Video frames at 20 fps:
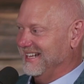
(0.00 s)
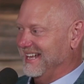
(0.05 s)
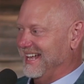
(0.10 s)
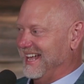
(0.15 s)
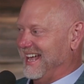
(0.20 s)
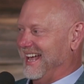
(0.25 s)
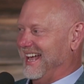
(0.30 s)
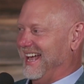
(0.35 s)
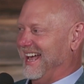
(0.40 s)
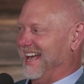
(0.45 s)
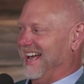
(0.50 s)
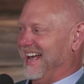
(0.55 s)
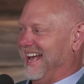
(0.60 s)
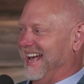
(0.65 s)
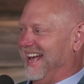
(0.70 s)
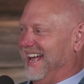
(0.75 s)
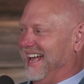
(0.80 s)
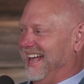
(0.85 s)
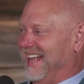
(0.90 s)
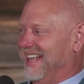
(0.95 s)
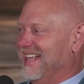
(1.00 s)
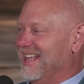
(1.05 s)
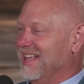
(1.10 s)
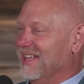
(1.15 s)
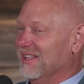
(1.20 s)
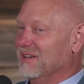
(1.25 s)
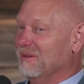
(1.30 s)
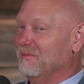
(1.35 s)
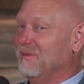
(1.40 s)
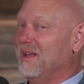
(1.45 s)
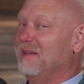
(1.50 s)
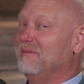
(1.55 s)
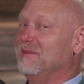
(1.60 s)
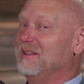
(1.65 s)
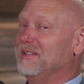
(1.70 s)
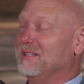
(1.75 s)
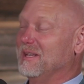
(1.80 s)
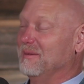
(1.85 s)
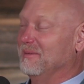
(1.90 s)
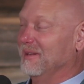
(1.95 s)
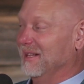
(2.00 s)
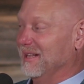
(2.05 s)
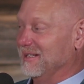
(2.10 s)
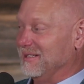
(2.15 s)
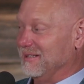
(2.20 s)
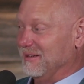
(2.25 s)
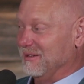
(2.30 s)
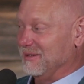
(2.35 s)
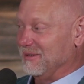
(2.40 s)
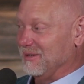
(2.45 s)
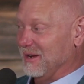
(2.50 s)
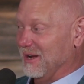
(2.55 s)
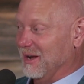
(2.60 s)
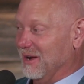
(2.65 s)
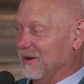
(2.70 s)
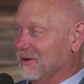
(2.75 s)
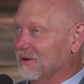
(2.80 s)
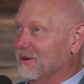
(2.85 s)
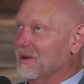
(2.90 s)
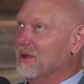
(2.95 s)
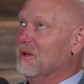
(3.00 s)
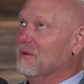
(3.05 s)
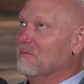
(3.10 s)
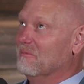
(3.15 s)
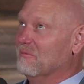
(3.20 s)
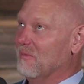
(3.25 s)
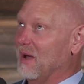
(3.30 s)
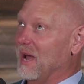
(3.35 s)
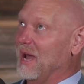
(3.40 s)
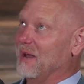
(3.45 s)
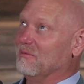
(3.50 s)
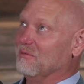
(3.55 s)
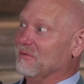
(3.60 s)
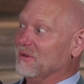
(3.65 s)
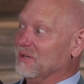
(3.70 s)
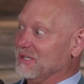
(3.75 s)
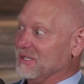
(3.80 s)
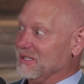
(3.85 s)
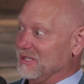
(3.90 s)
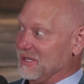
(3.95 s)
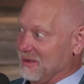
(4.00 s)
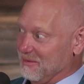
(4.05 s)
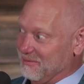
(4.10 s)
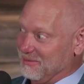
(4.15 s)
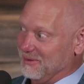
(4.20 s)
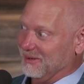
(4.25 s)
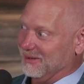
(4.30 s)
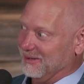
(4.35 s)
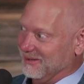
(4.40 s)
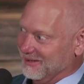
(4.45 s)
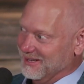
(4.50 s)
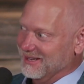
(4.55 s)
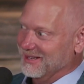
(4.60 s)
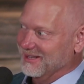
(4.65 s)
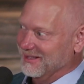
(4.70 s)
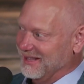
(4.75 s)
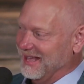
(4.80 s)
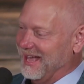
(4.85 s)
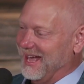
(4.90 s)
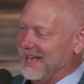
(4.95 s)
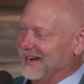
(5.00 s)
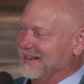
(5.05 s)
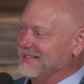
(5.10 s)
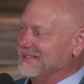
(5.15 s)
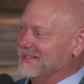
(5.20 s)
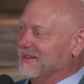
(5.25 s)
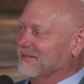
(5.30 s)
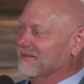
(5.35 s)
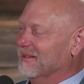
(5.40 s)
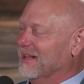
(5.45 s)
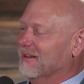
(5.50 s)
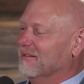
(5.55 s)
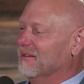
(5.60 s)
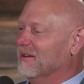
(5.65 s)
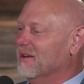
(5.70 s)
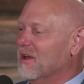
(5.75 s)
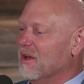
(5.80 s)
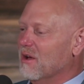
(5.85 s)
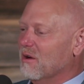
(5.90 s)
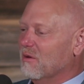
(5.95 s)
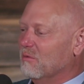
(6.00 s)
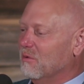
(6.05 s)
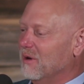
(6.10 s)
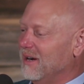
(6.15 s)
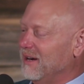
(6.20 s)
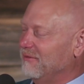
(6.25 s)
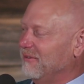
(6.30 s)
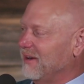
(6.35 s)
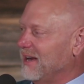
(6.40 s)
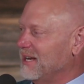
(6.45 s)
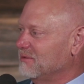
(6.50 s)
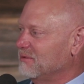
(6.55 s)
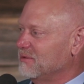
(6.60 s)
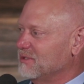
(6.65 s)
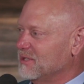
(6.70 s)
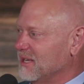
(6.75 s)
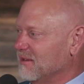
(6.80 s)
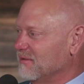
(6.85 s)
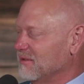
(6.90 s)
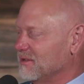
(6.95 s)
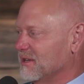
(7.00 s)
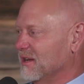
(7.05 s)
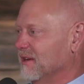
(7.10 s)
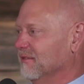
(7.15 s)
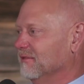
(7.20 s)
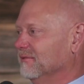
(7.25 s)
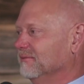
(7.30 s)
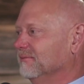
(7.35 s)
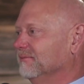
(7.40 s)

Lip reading: there may be somebody listening to the show who might resemble that at some level. What advice would you give yourself?